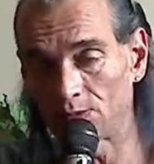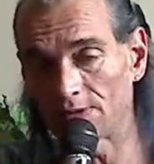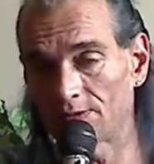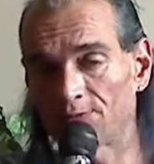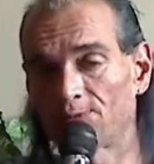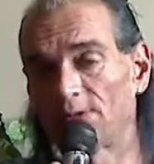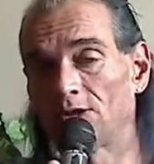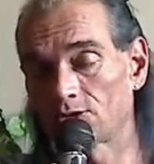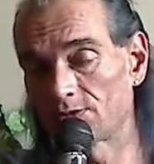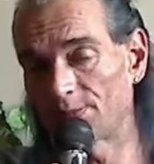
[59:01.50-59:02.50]
whatever the
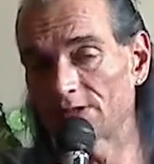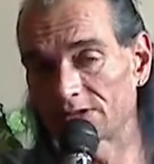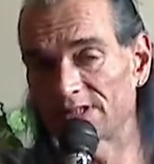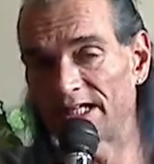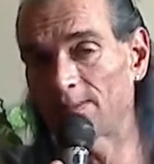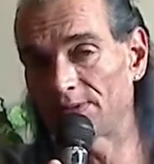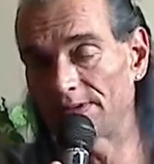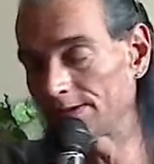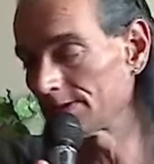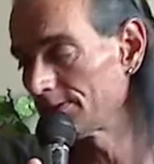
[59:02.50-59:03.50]
hell's about to happen
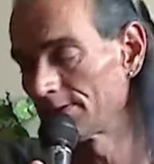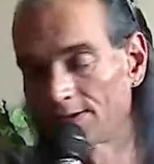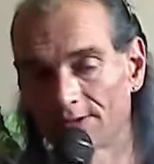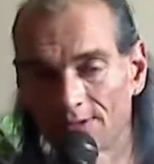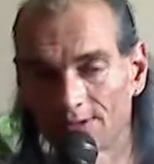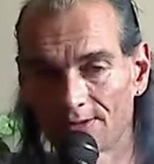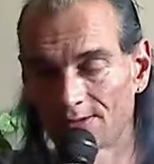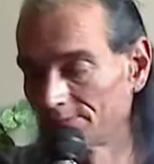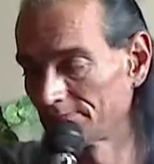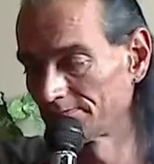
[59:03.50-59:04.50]
here.
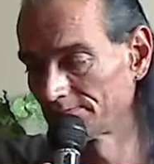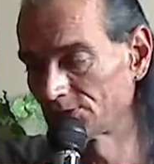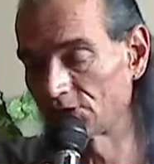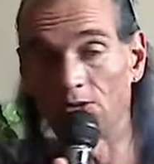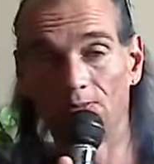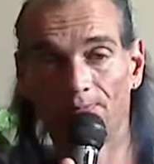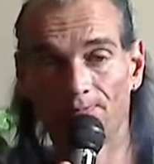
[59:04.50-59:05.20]
So,